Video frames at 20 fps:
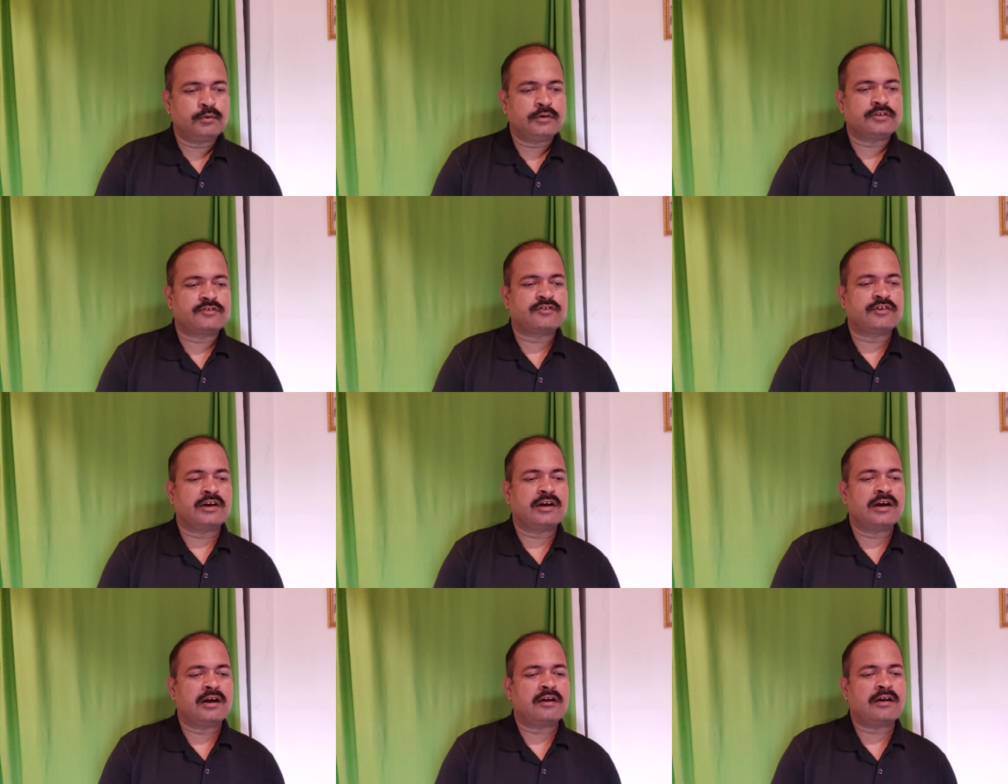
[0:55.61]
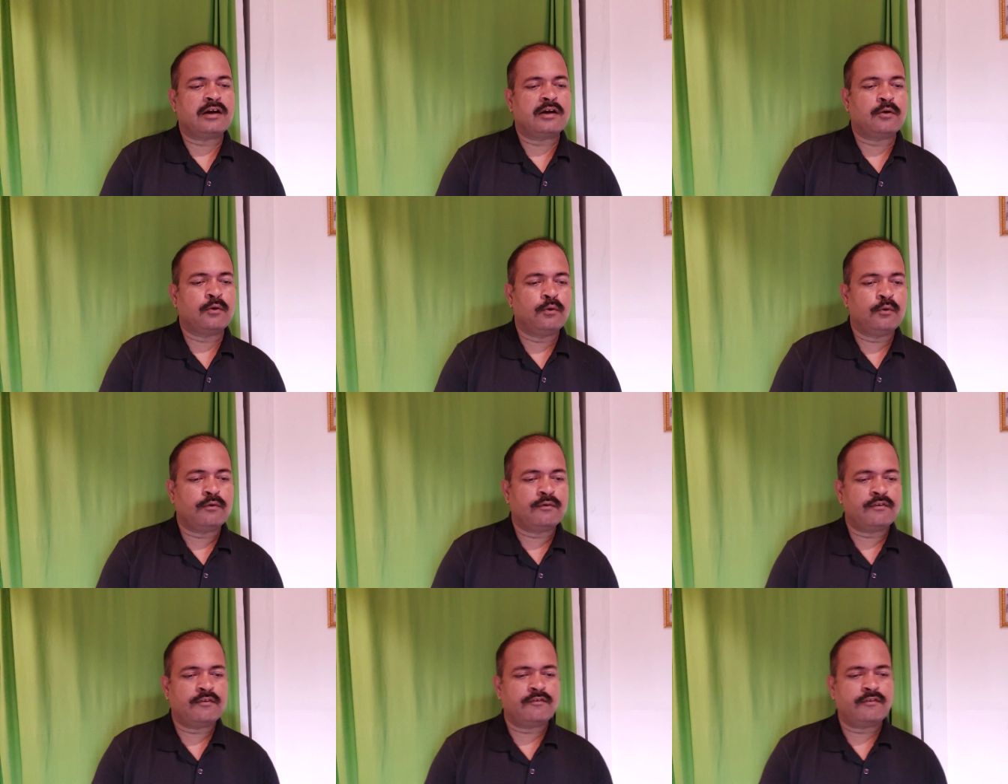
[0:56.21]
will trigger an
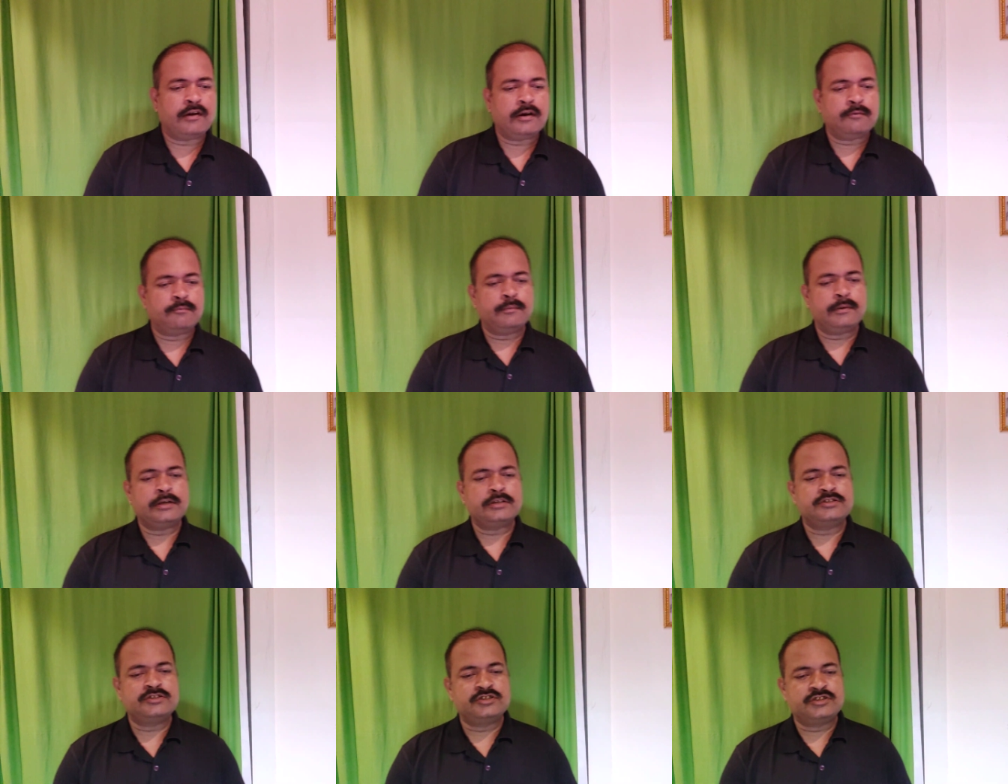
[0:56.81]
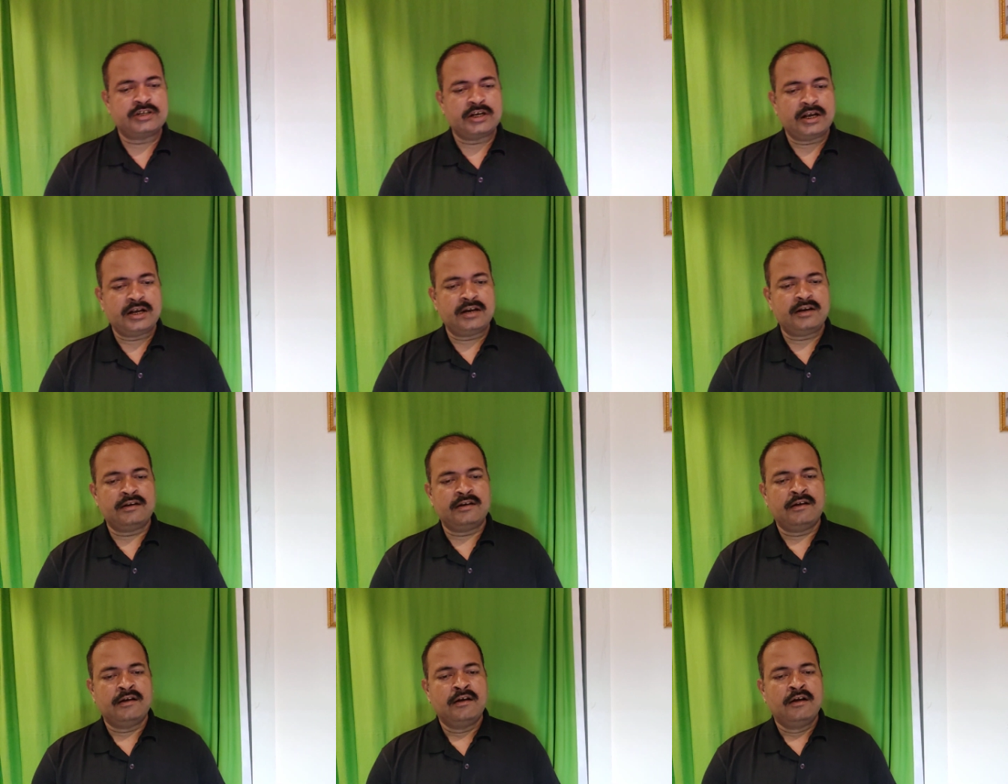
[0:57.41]
overwhelming
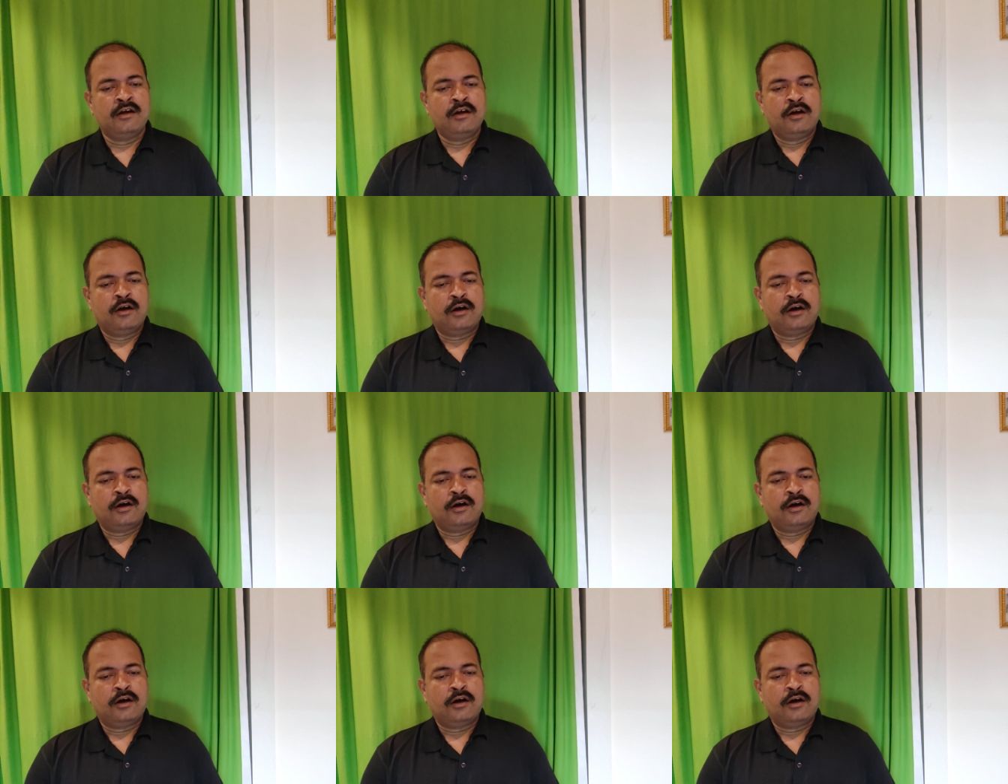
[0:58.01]
chain